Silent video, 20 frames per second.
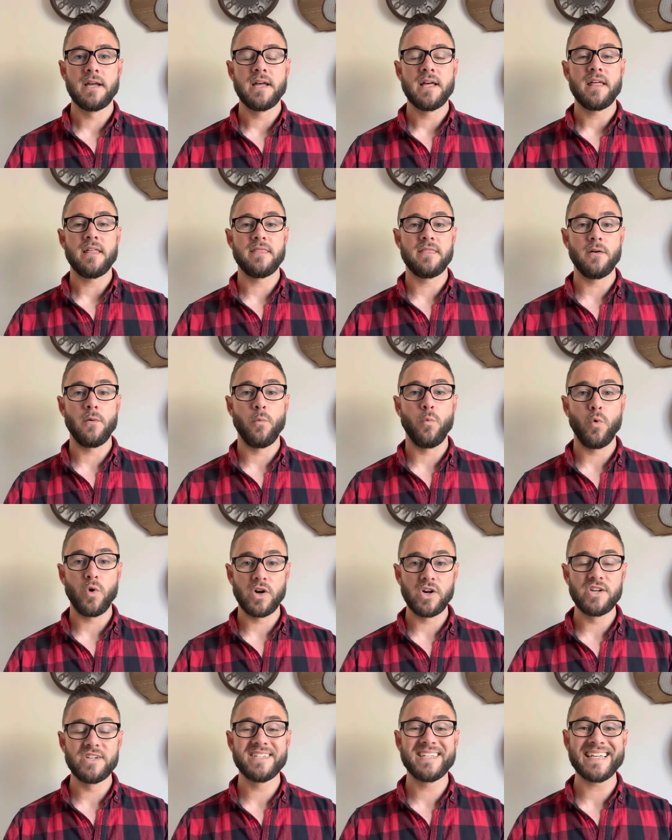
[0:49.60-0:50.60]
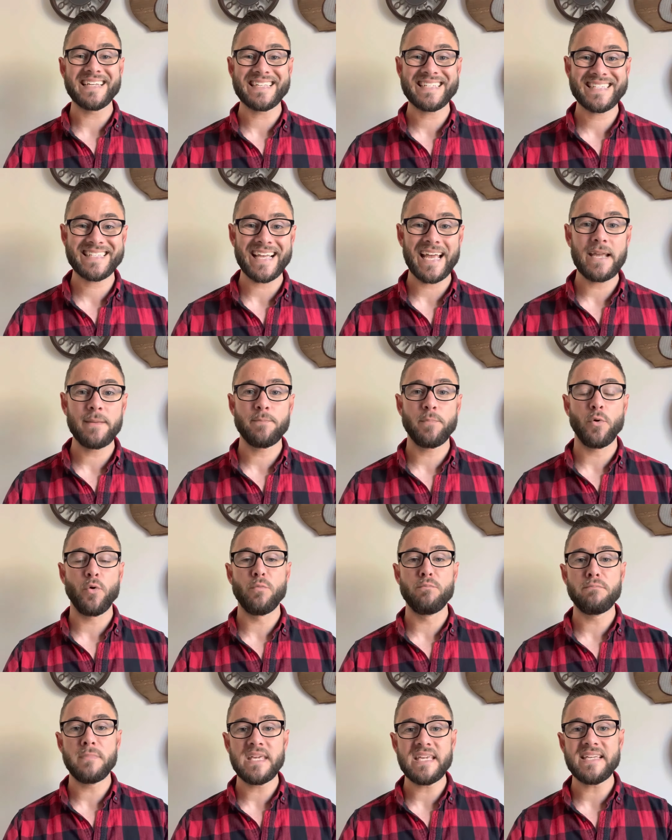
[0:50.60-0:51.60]
The word disciple
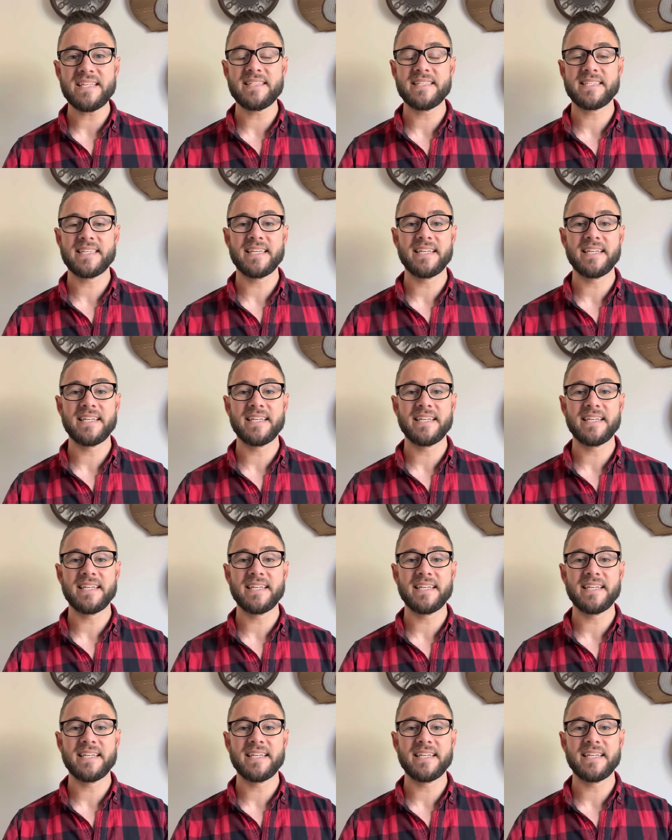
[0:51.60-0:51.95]
means,